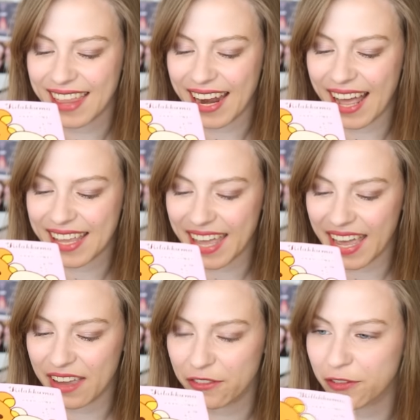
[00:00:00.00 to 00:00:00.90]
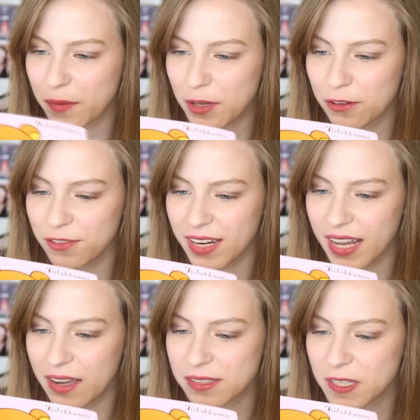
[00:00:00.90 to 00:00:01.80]
that I get from your
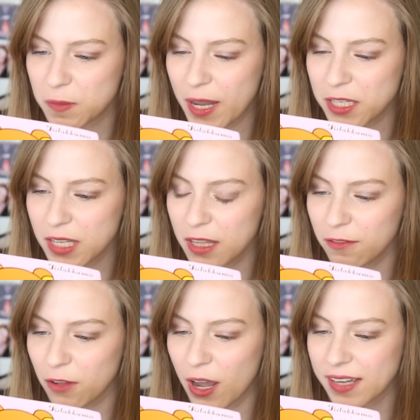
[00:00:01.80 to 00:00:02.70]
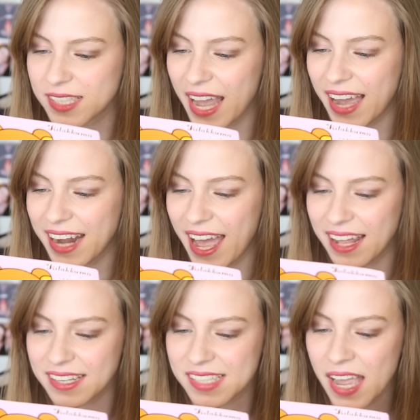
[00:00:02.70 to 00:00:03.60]
videos, especially the vlog, Say Hi to
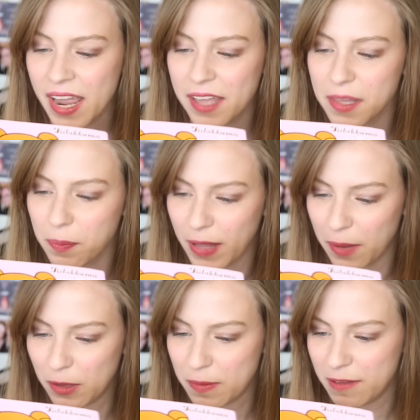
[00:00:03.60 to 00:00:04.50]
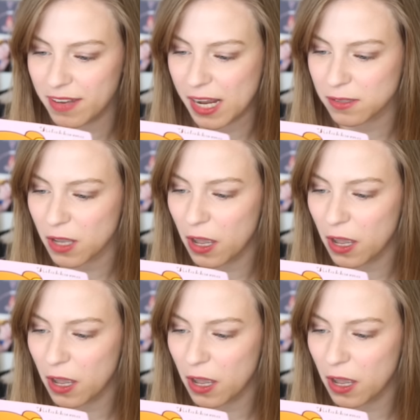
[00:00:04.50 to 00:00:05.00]
Alex, and the Plan With Me videos.